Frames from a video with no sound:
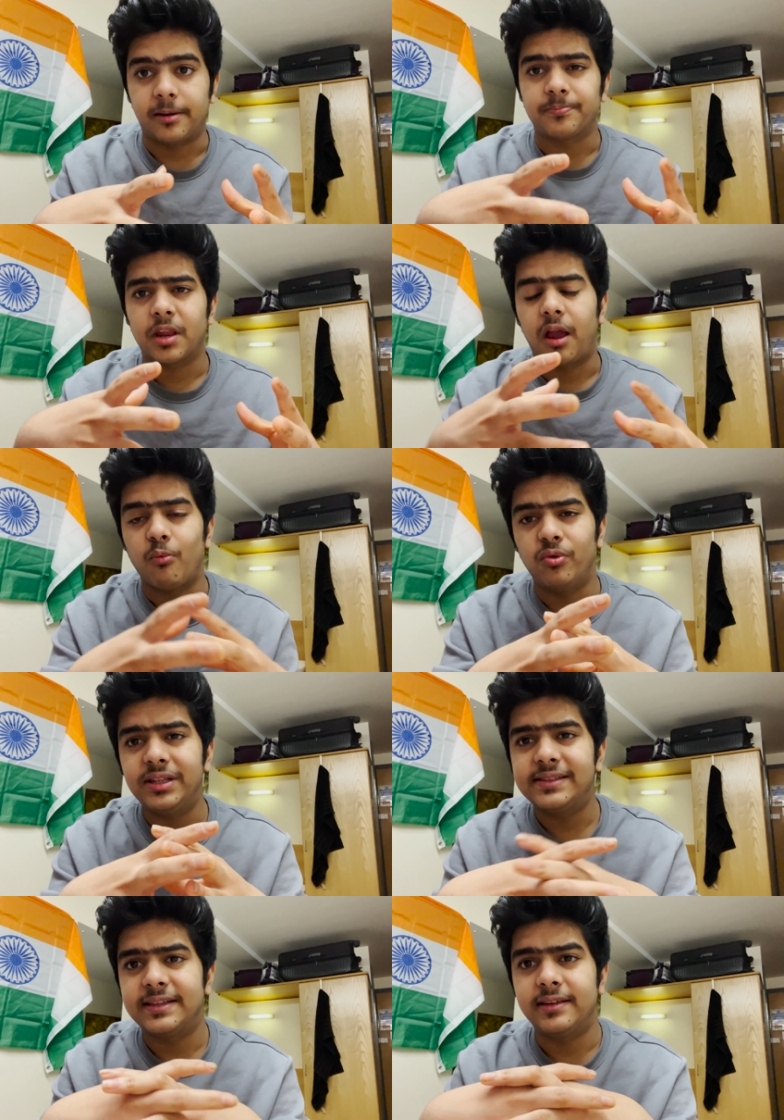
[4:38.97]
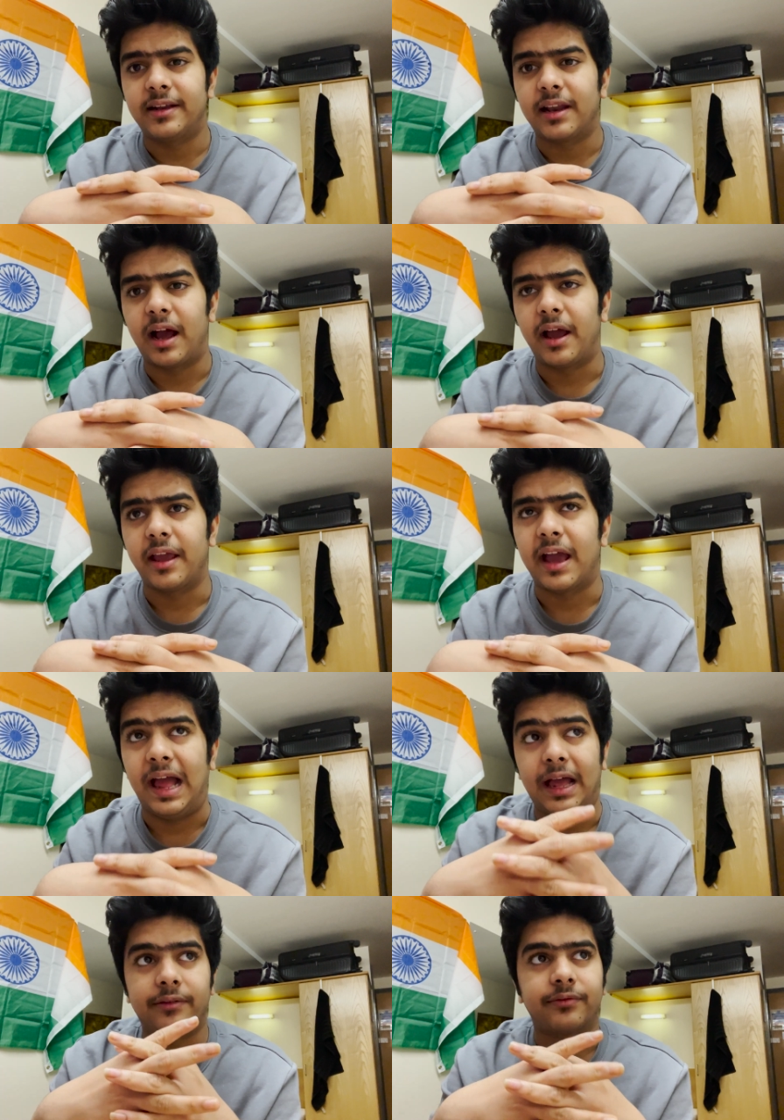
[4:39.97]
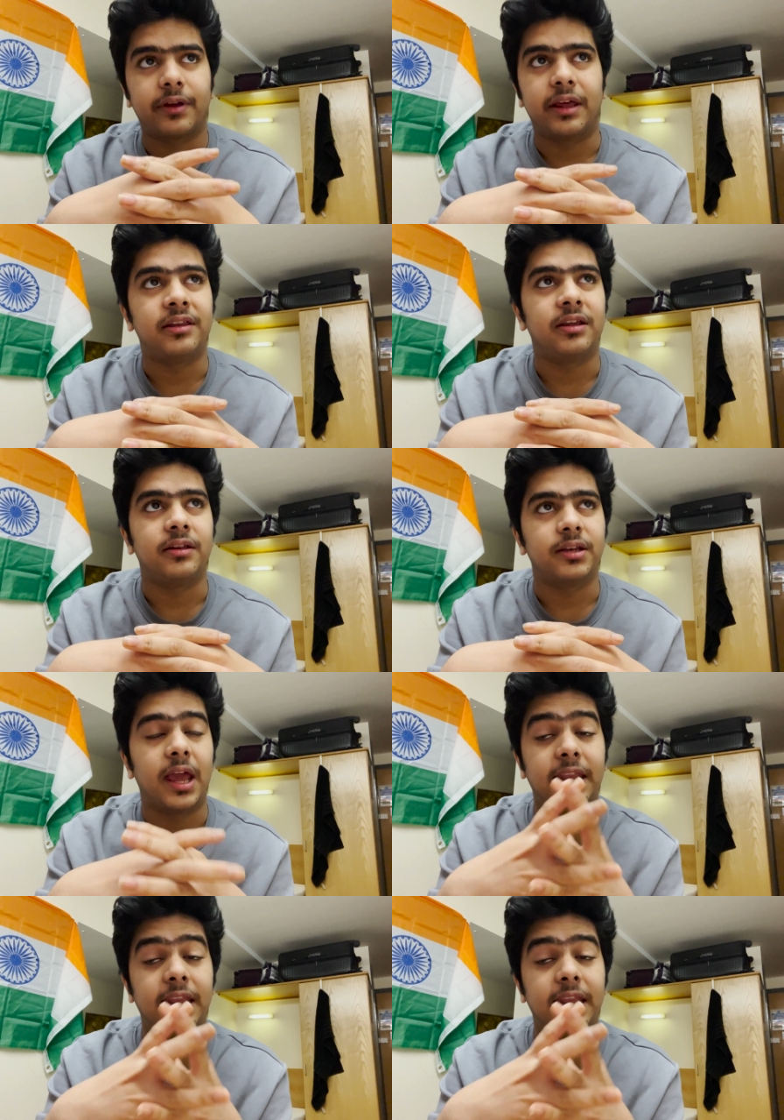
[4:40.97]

yeah, I wouldn't say that I have any